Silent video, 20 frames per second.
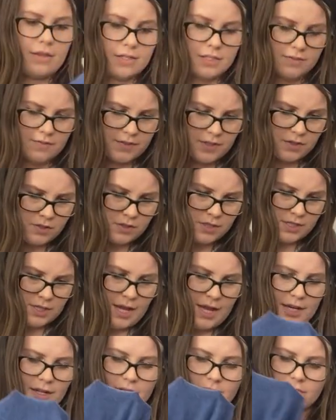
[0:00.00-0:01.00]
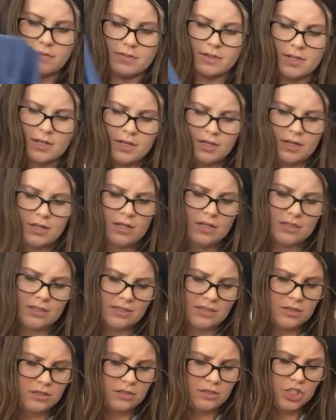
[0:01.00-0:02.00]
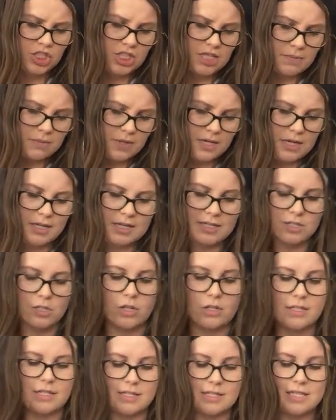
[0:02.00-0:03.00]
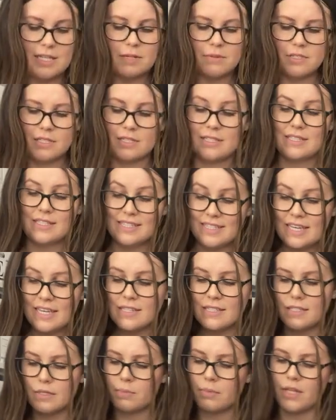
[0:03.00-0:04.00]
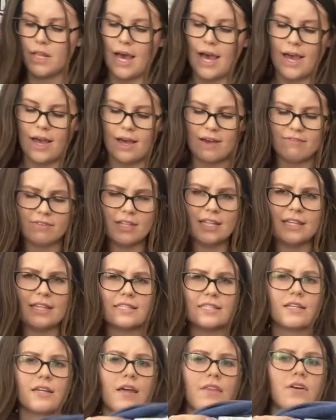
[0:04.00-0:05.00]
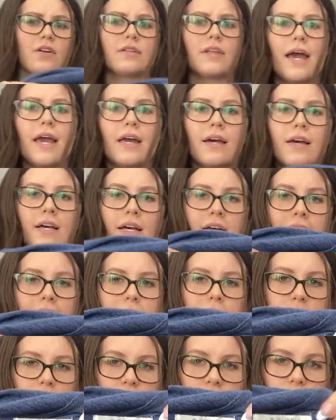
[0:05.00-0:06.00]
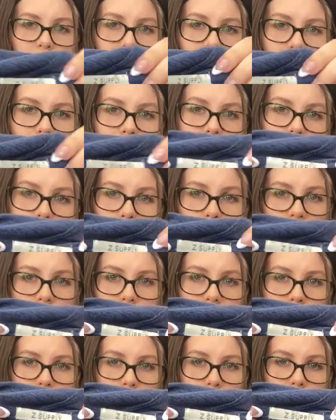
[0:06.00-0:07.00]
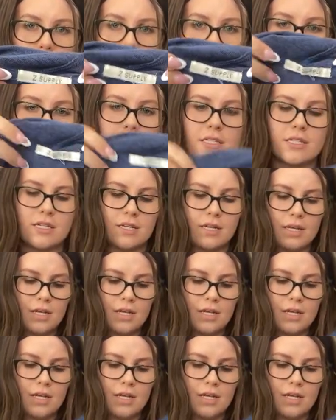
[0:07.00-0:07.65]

this feels kind of little cheapy. It's called Z, Zee Supply. I feel like that's another like TJ Maxx Marshalls type brand.